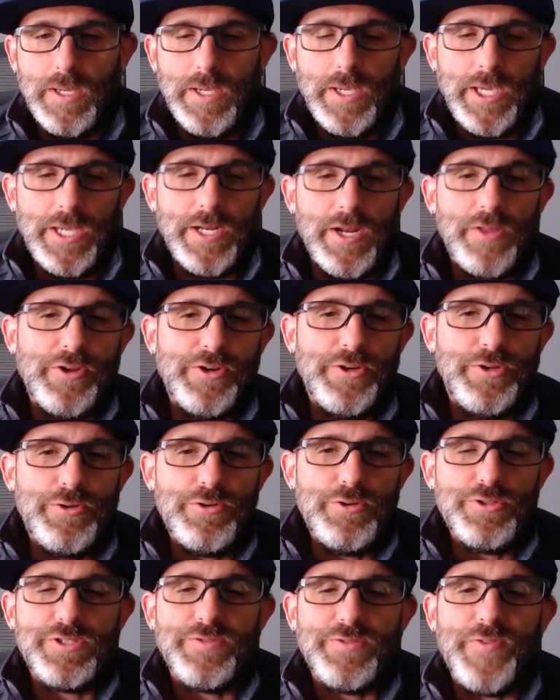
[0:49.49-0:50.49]
In other
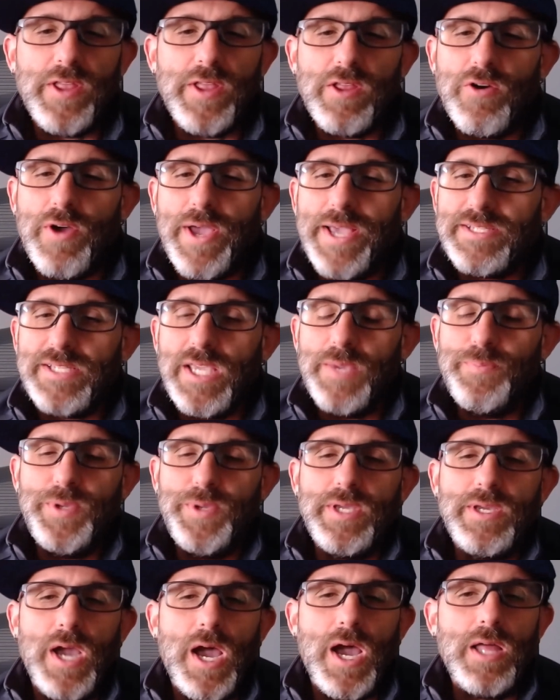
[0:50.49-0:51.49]
news, fellow
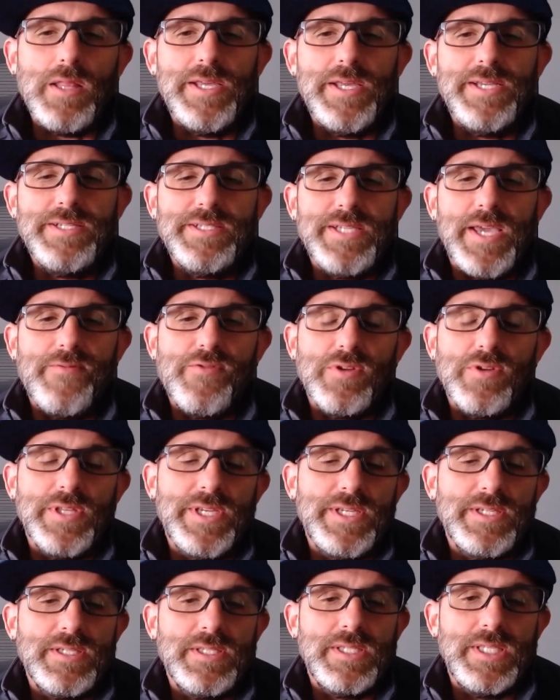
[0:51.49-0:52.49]
SAP colleagues have
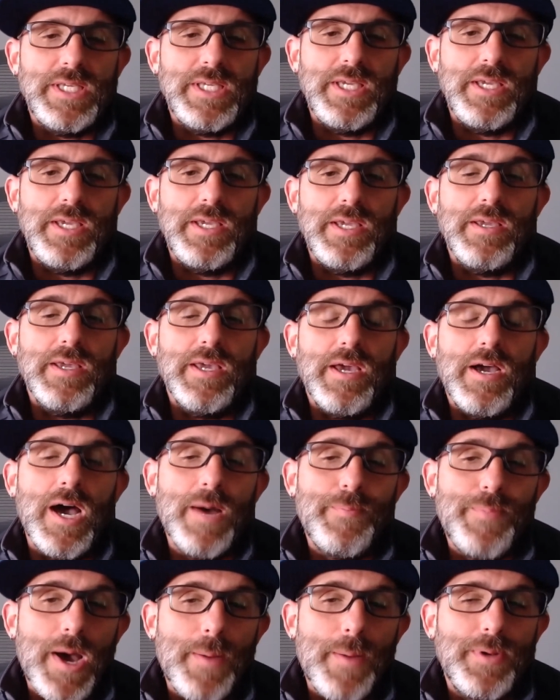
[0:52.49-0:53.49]
released the
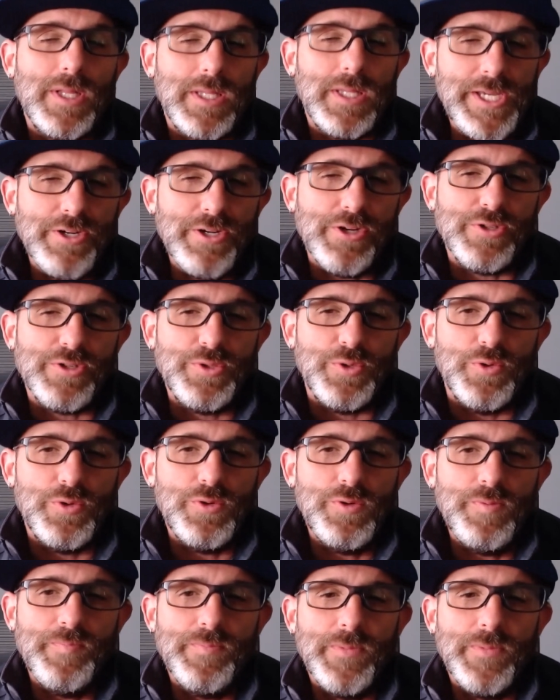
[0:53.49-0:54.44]
ABAP Cleaner tool.